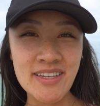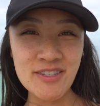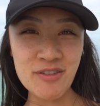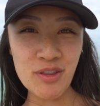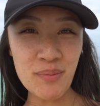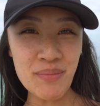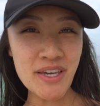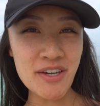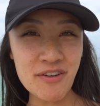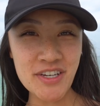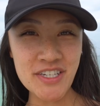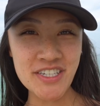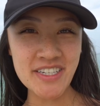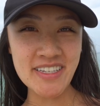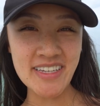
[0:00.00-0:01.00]
So the big
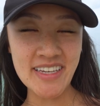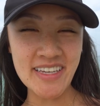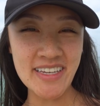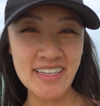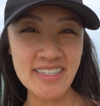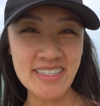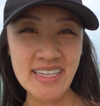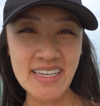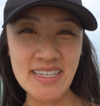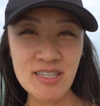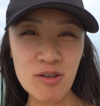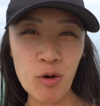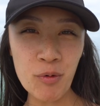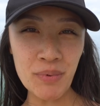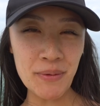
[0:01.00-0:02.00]
question is
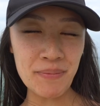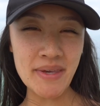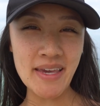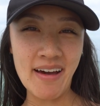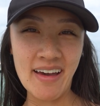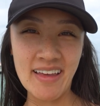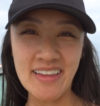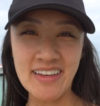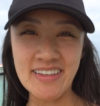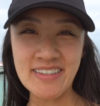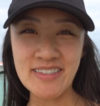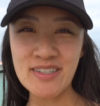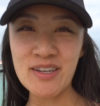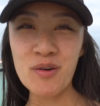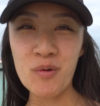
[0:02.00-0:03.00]
Koh Phi Phi
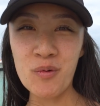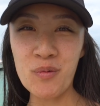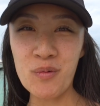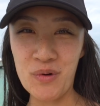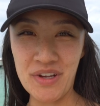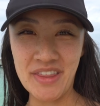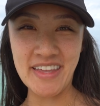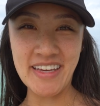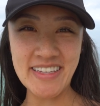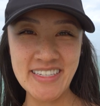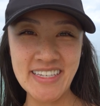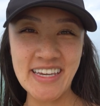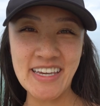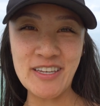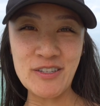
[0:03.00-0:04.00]
Island worth
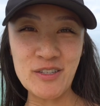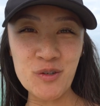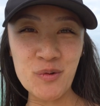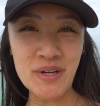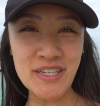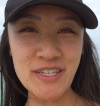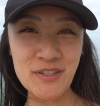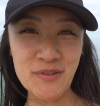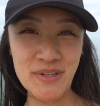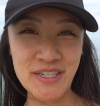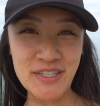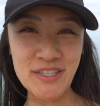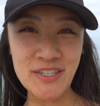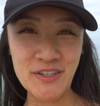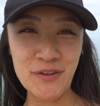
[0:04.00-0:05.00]
it in
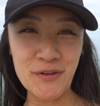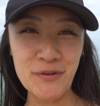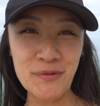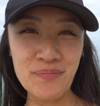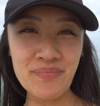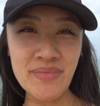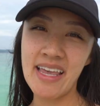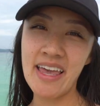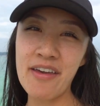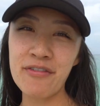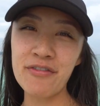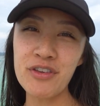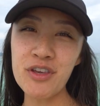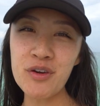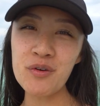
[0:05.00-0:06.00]
2022?
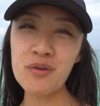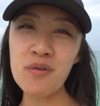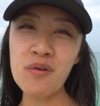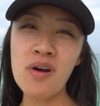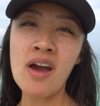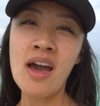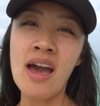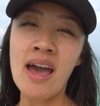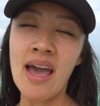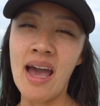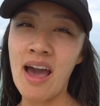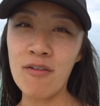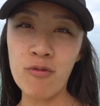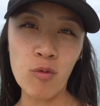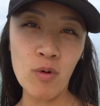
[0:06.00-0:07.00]
If you
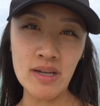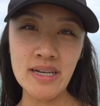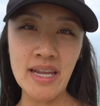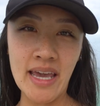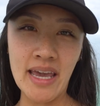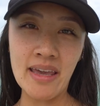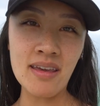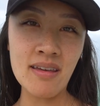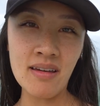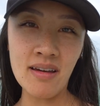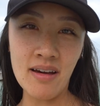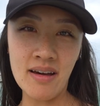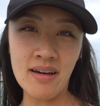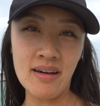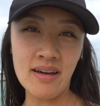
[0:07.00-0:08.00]
have one day
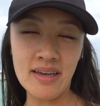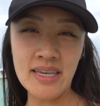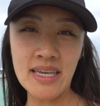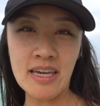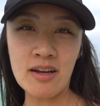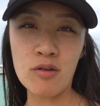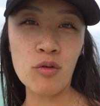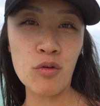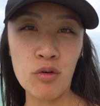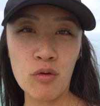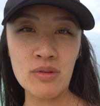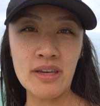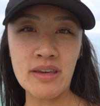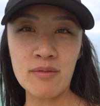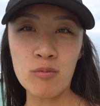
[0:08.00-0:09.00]
here or
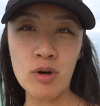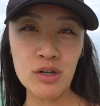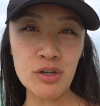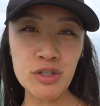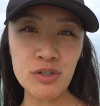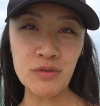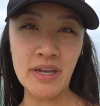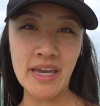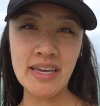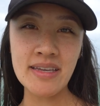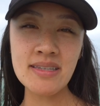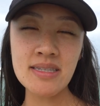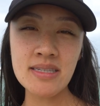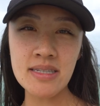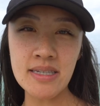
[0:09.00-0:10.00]
only 1 or 2
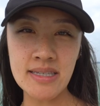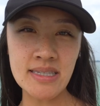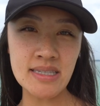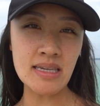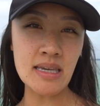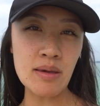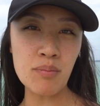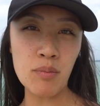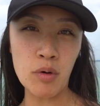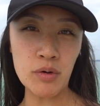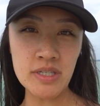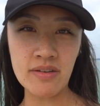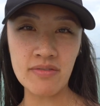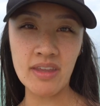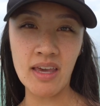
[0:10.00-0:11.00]
days to see
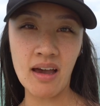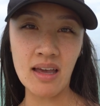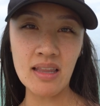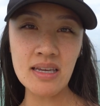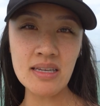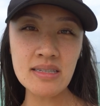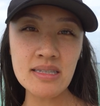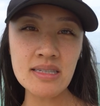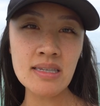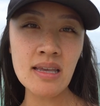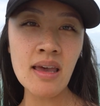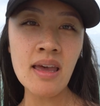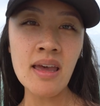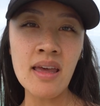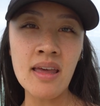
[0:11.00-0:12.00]
most of the islands,
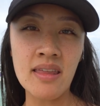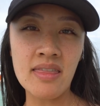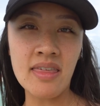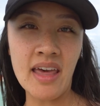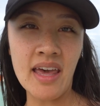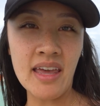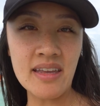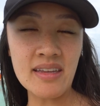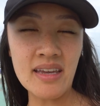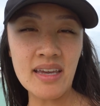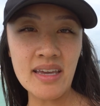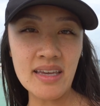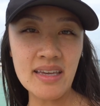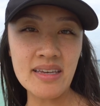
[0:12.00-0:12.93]
then